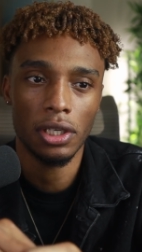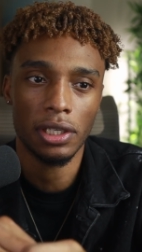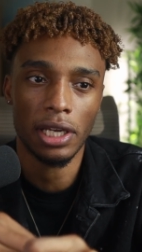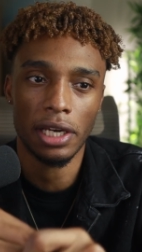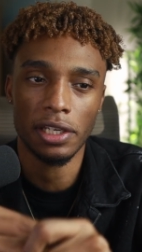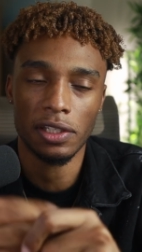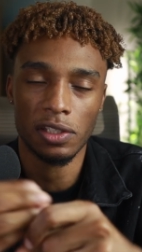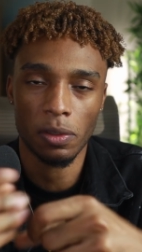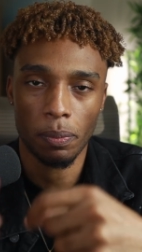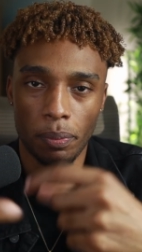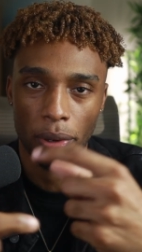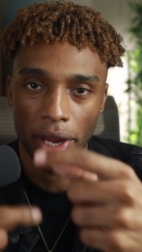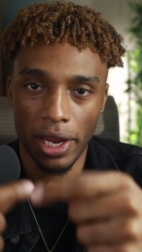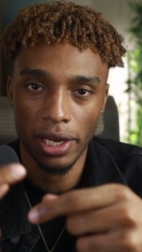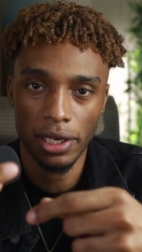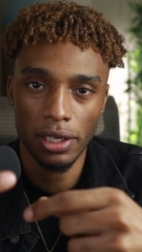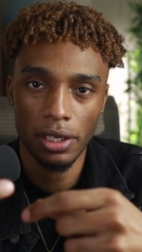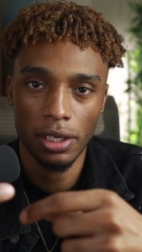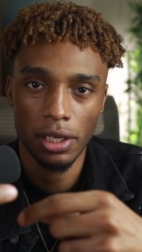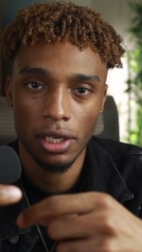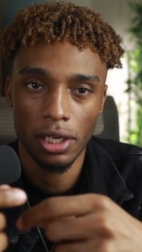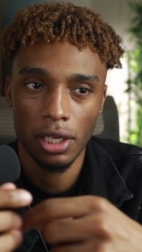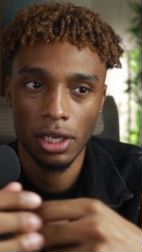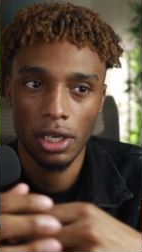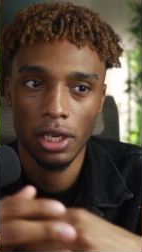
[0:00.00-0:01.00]
I need to pay
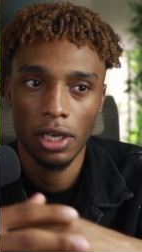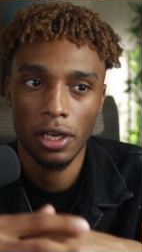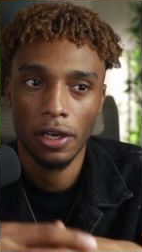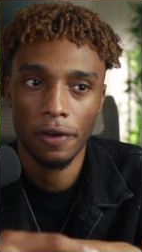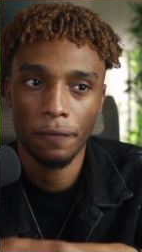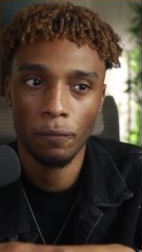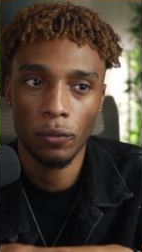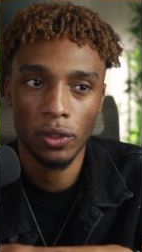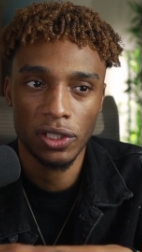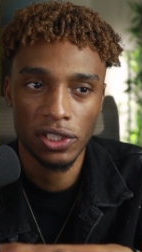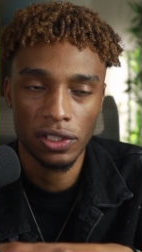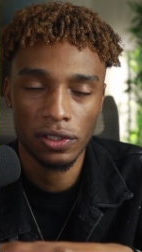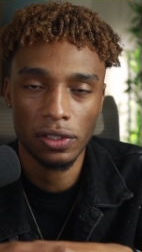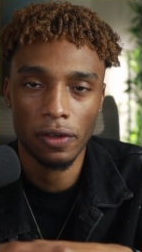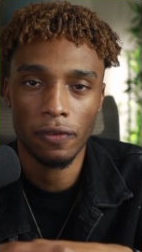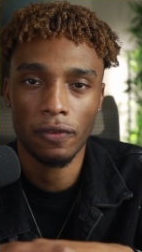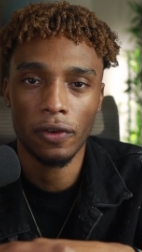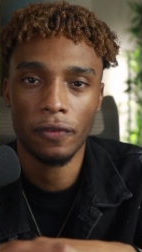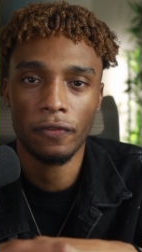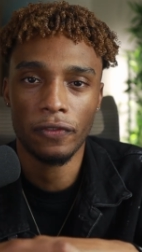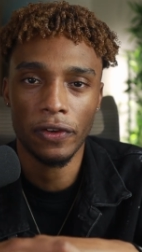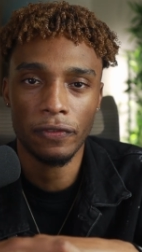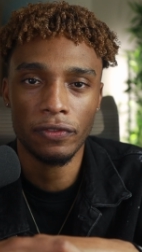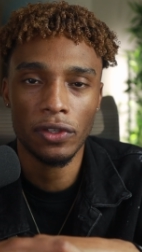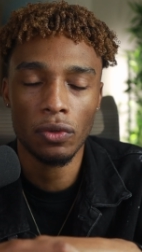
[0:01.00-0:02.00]
which is a
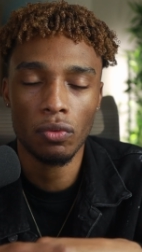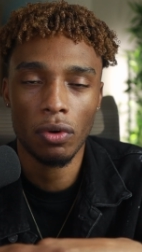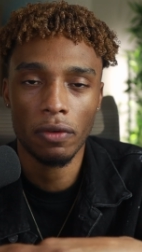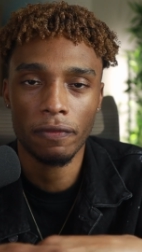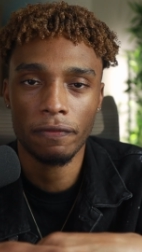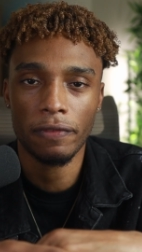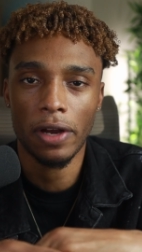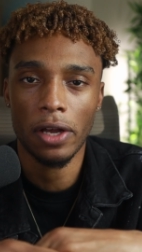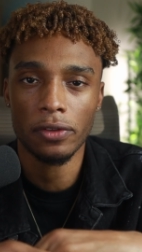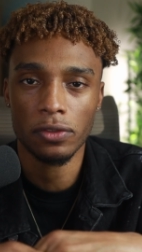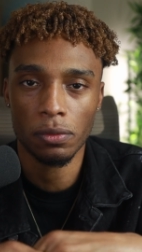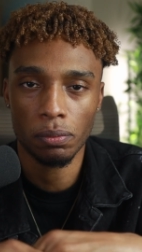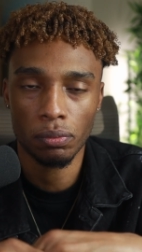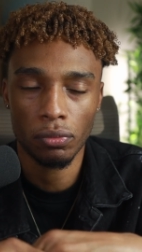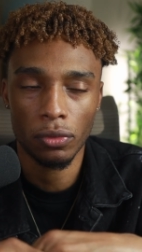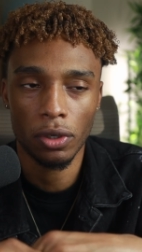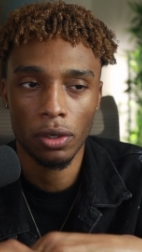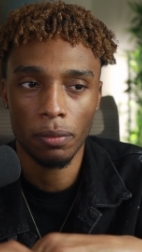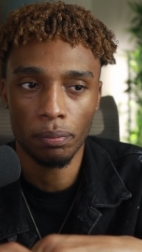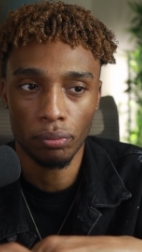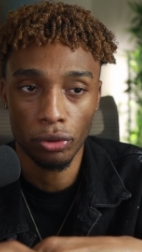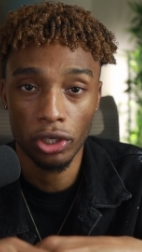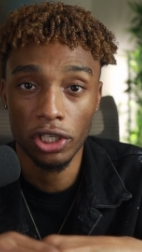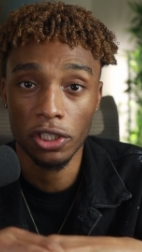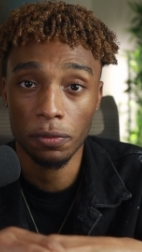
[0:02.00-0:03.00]
51,000
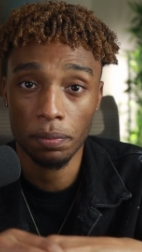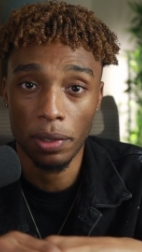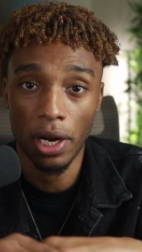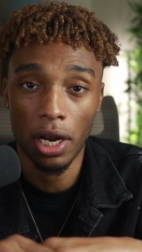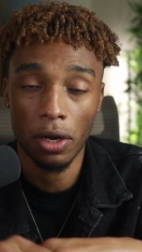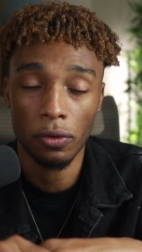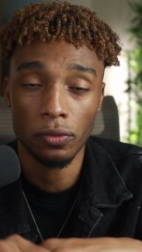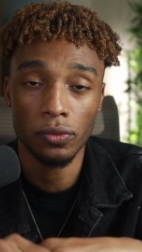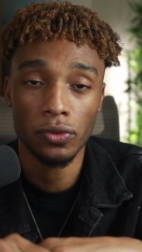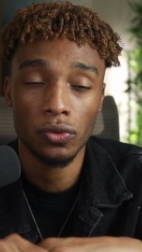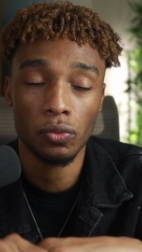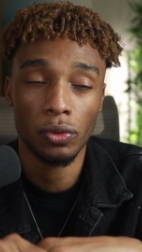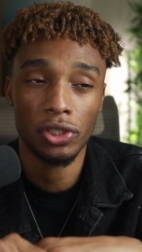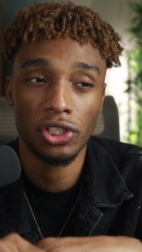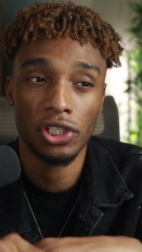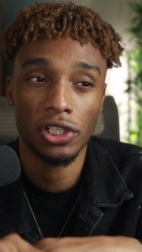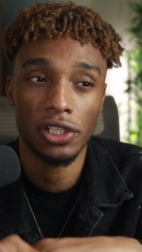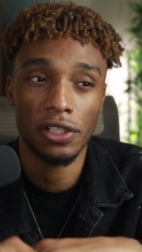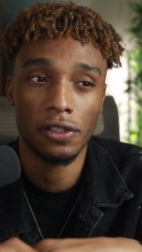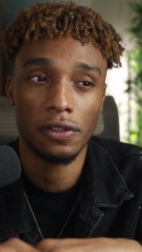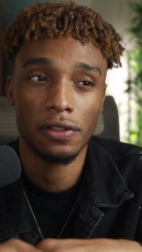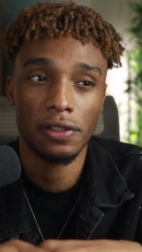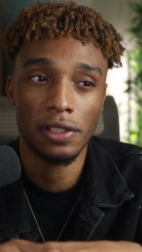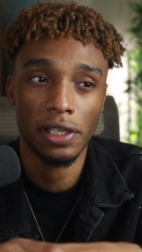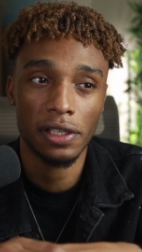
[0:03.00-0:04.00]
British pounds, which
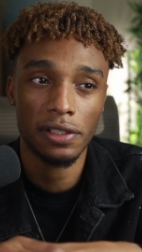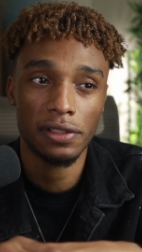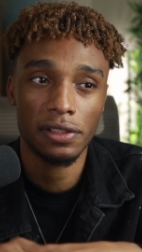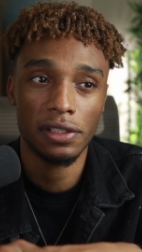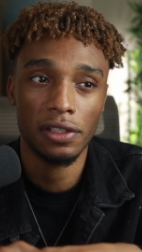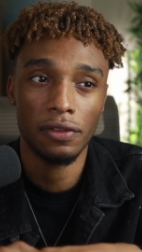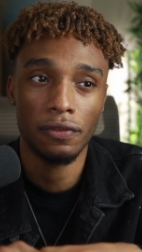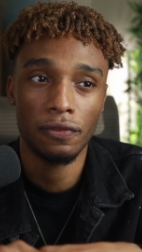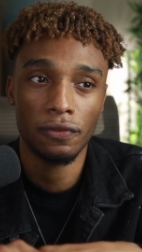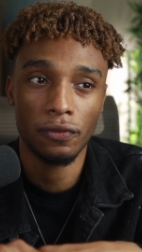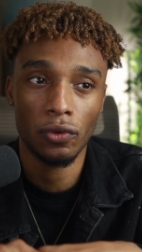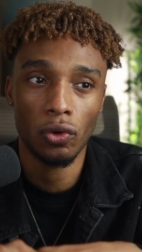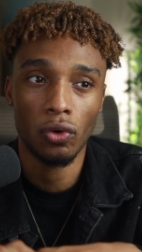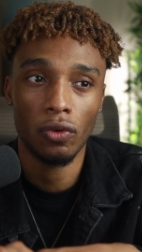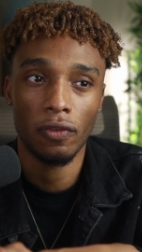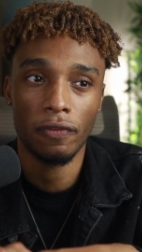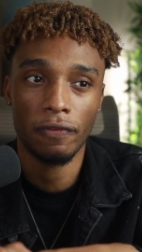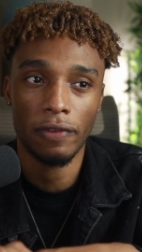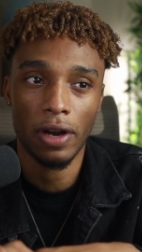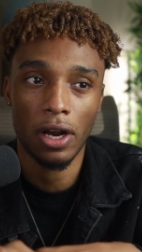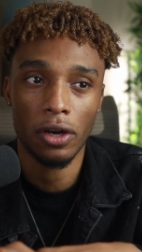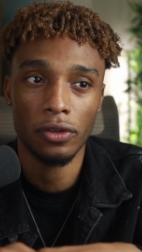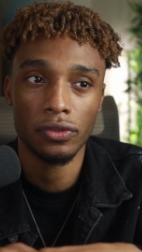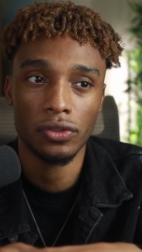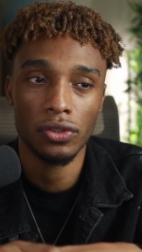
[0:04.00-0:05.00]
is
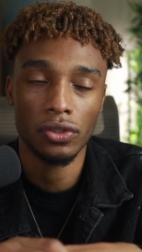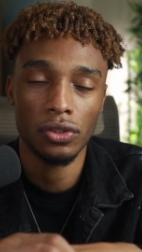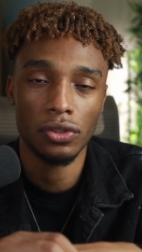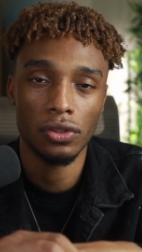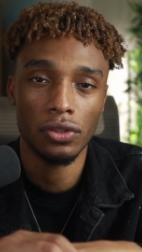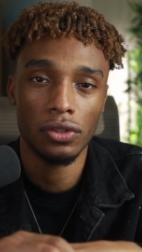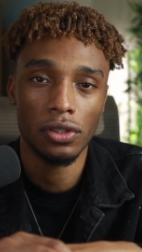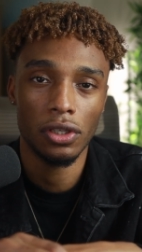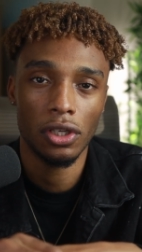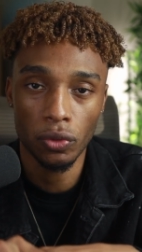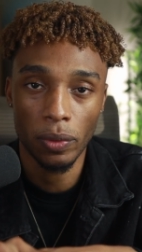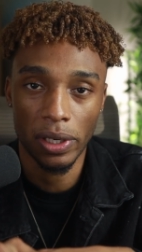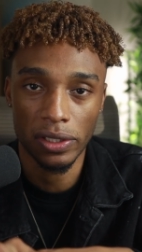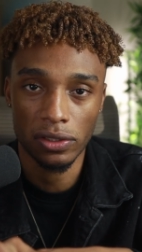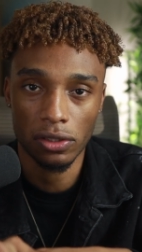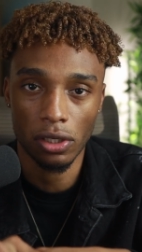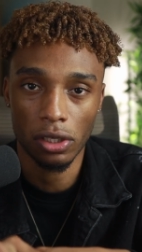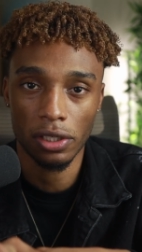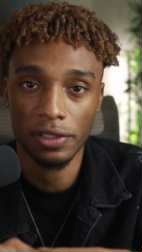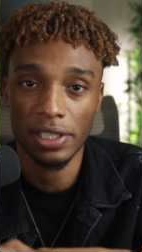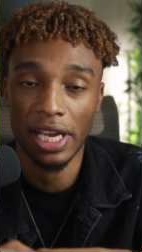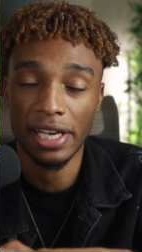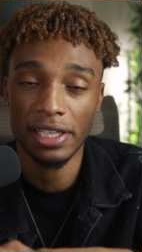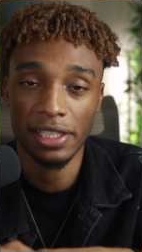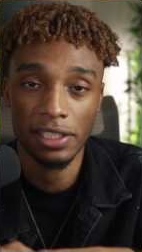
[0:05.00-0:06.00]
64,000 US
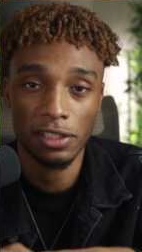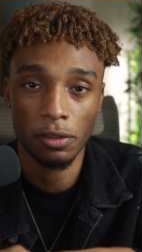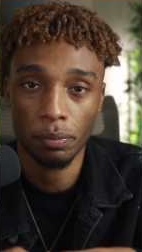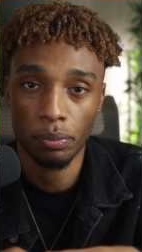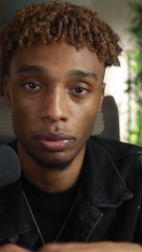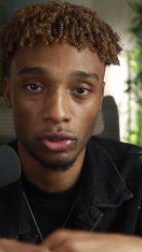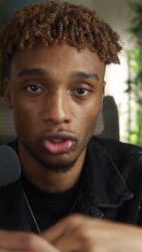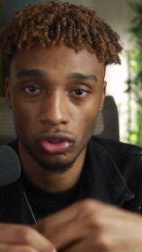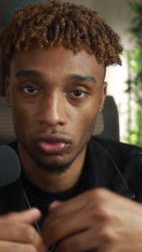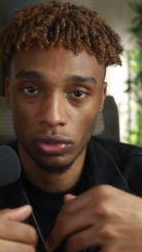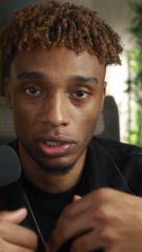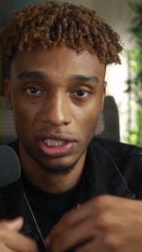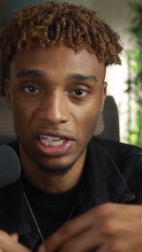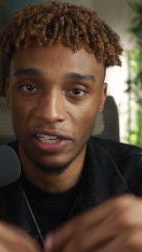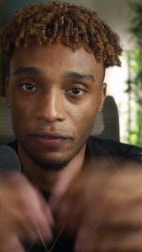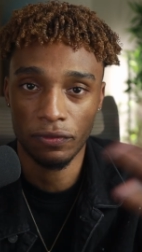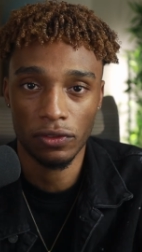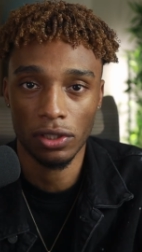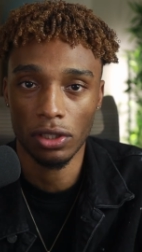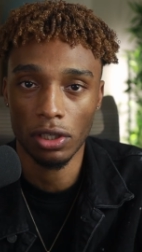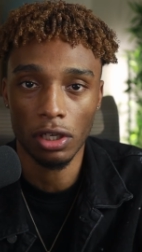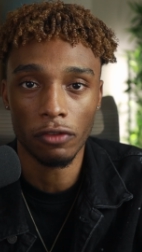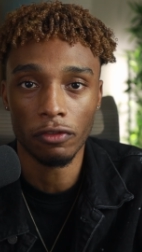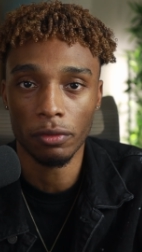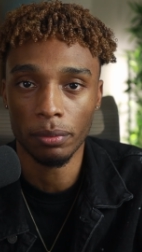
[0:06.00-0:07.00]
dollars. I need to just give
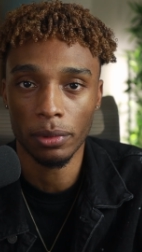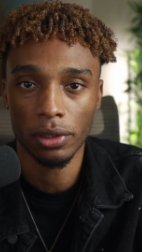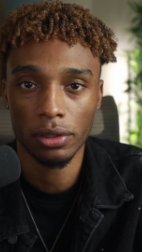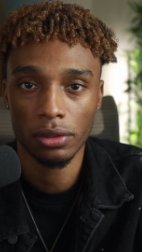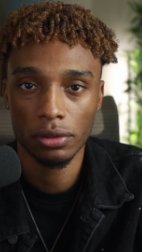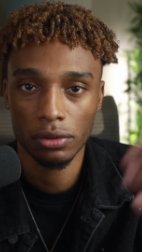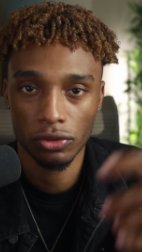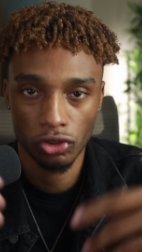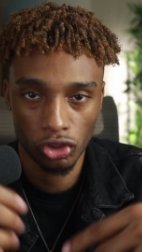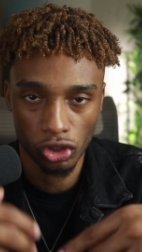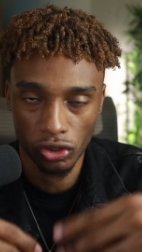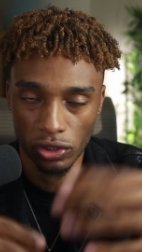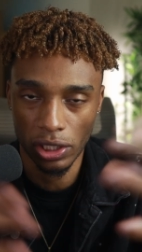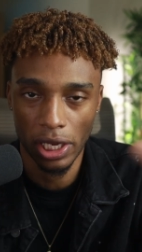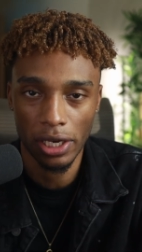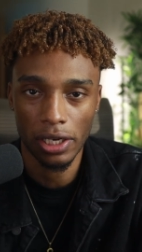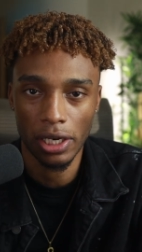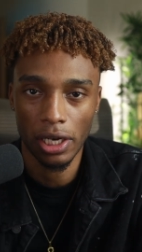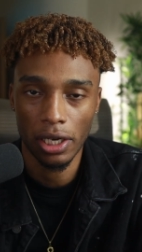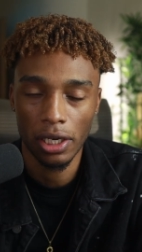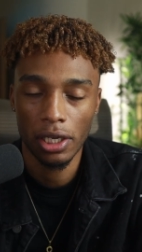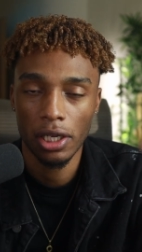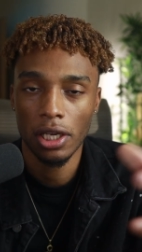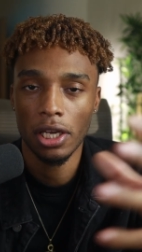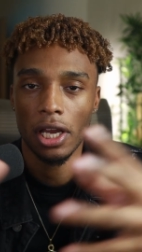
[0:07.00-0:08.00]
to the government, just like that.